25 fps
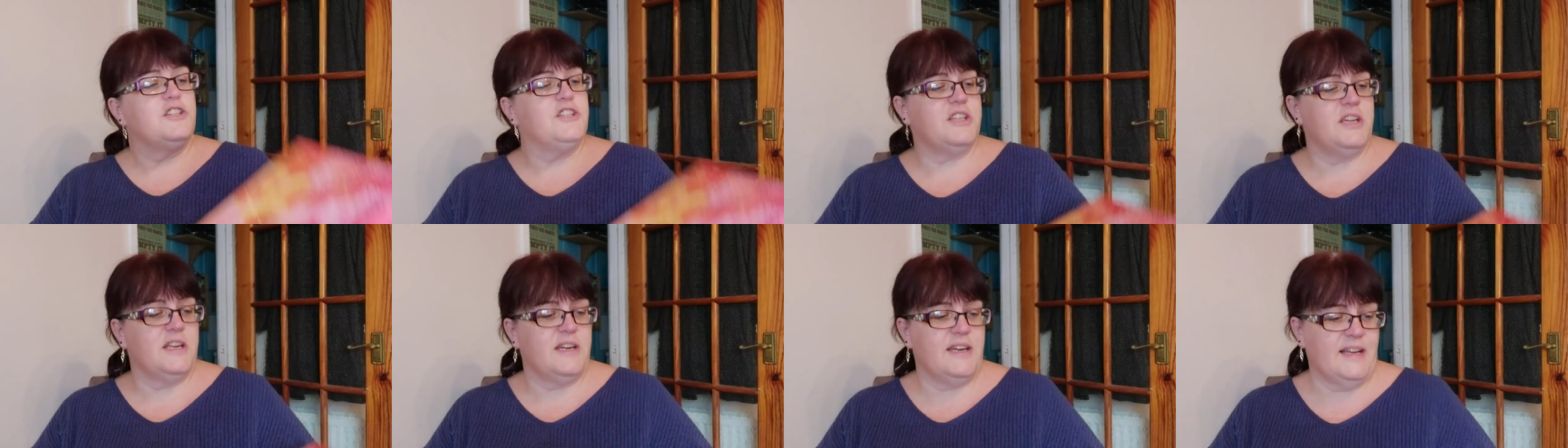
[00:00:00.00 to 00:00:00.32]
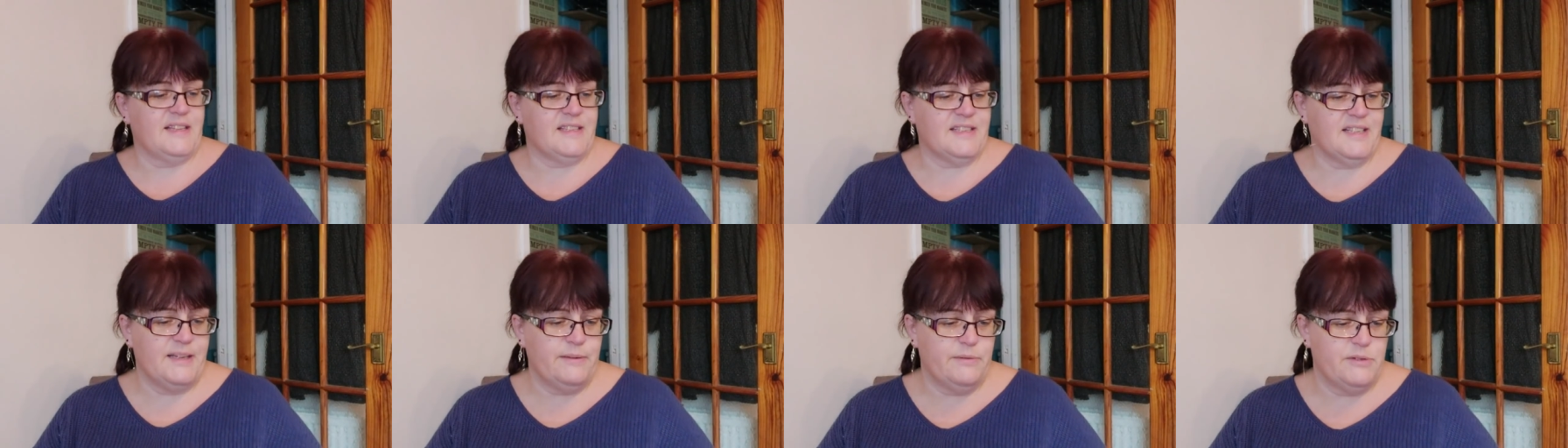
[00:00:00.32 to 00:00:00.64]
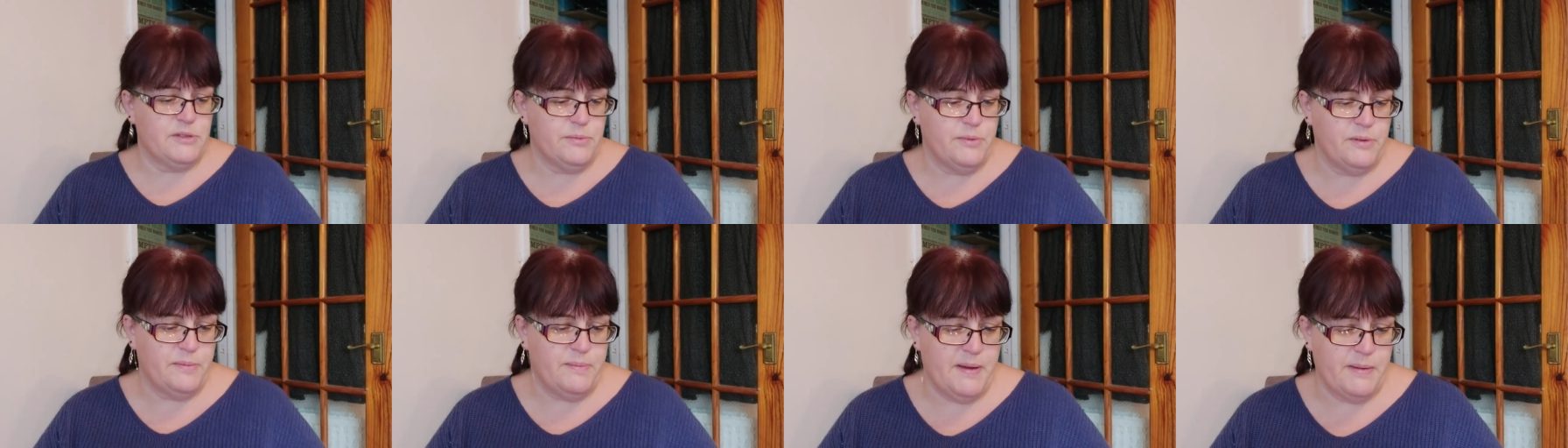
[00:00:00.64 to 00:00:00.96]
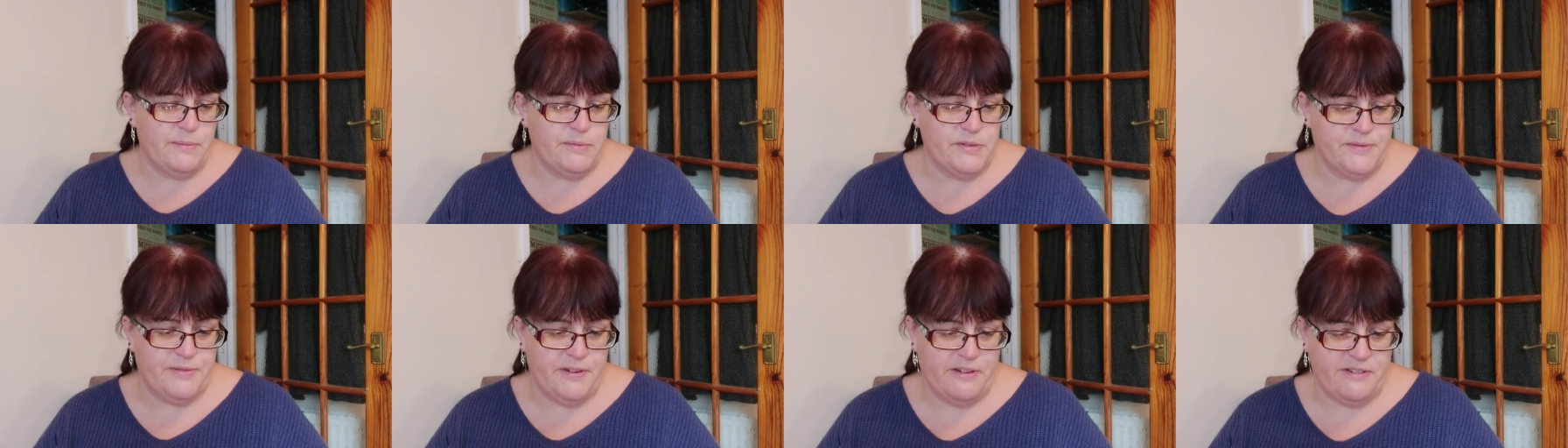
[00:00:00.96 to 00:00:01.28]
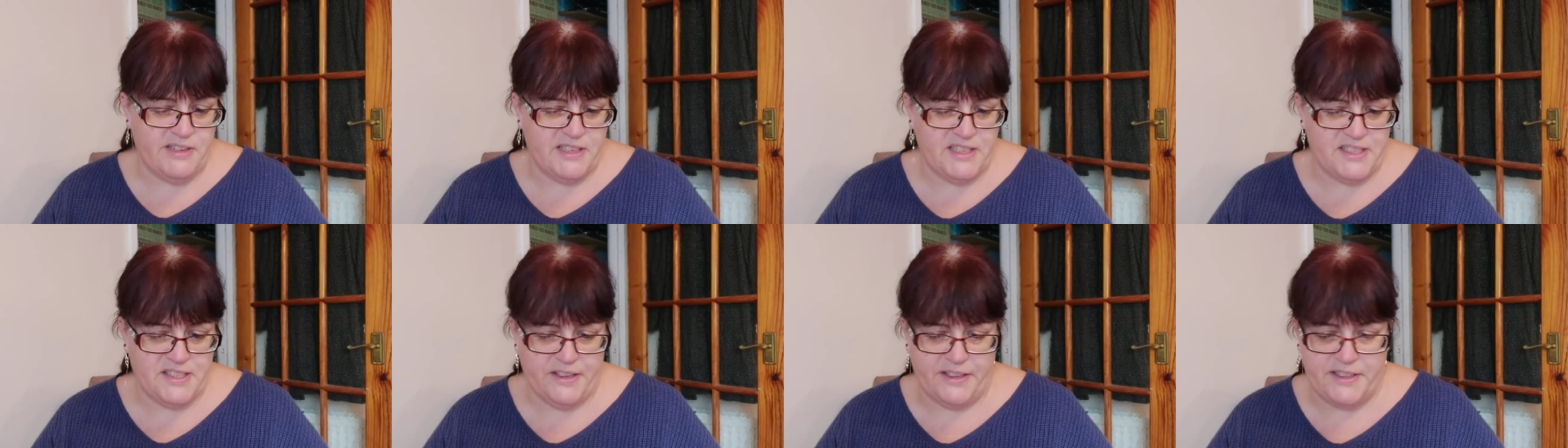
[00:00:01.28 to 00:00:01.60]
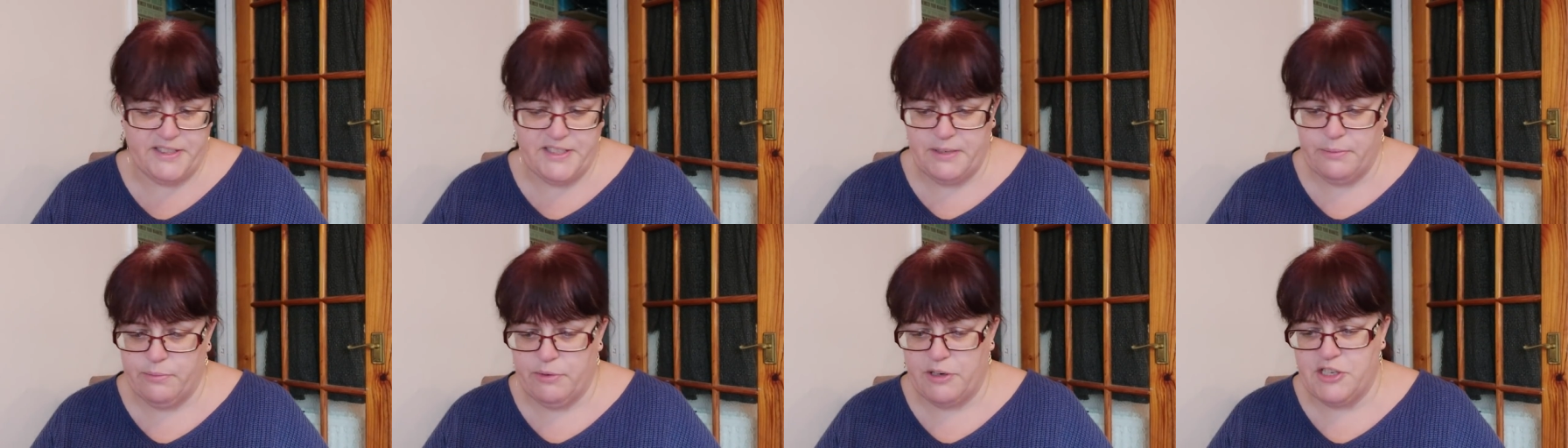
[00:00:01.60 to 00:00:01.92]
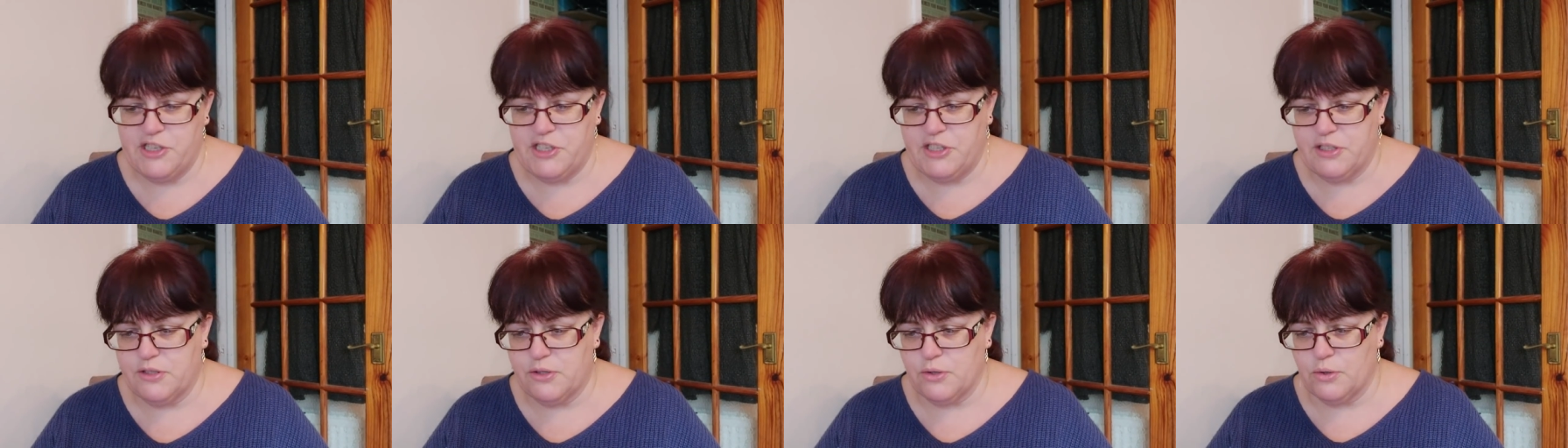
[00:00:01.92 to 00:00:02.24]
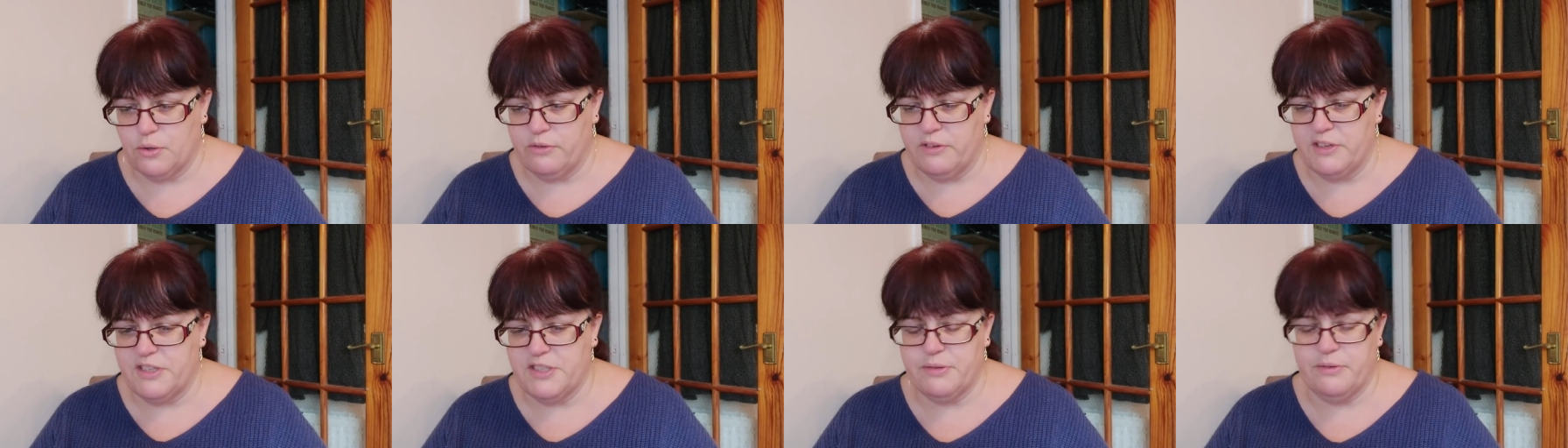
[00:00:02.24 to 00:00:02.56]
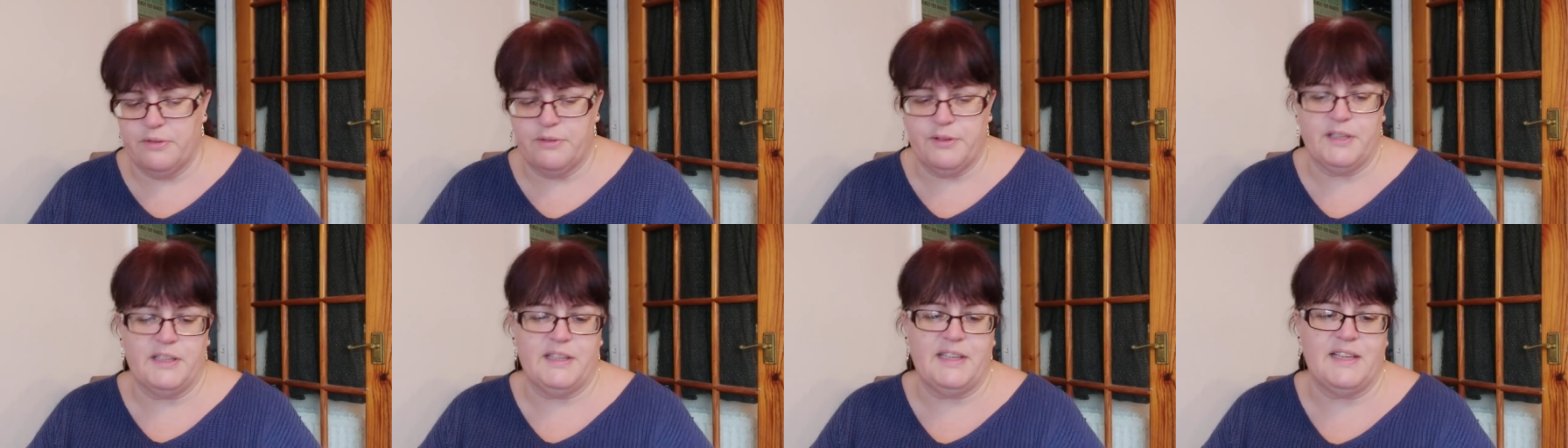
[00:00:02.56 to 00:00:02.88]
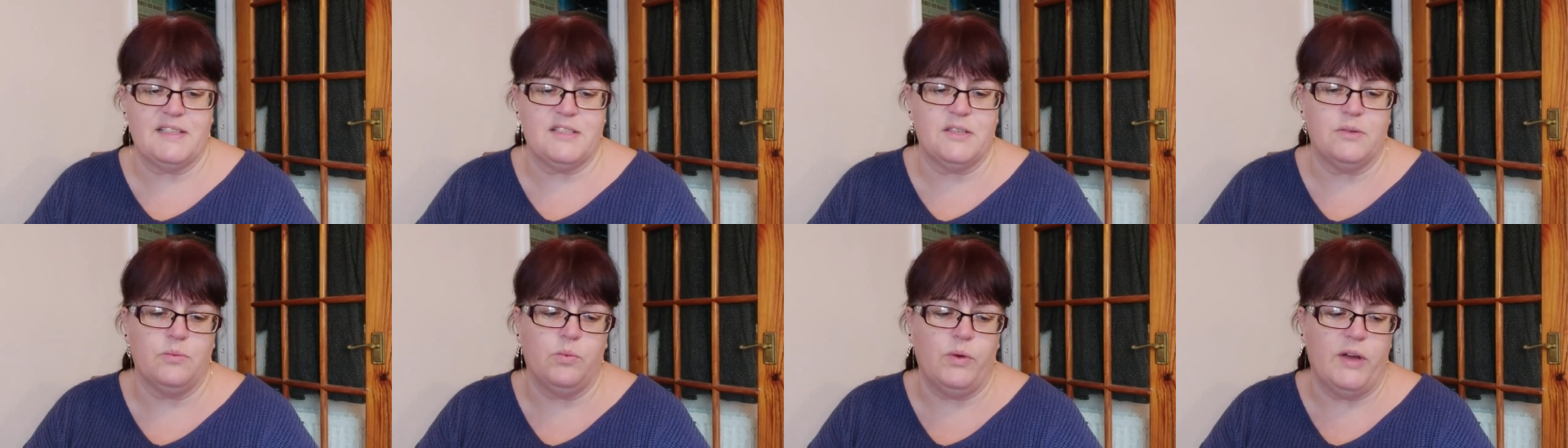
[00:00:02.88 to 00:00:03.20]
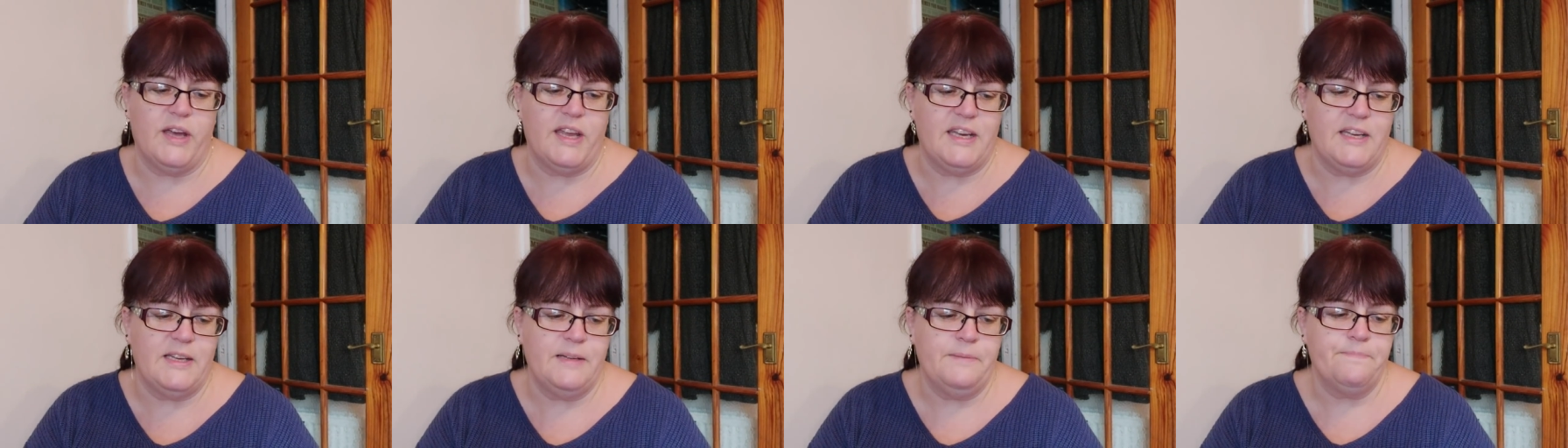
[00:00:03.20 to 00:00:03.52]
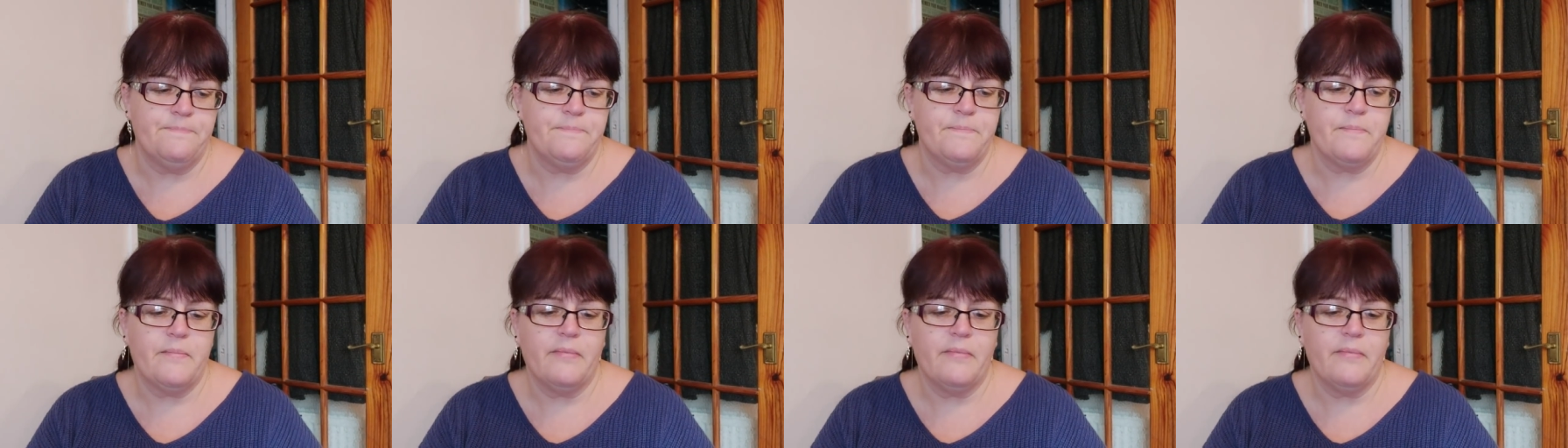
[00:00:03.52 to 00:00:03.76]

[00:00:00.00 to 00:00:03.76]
Natalie was with me and was very excited when she saw it. So I think that's a win.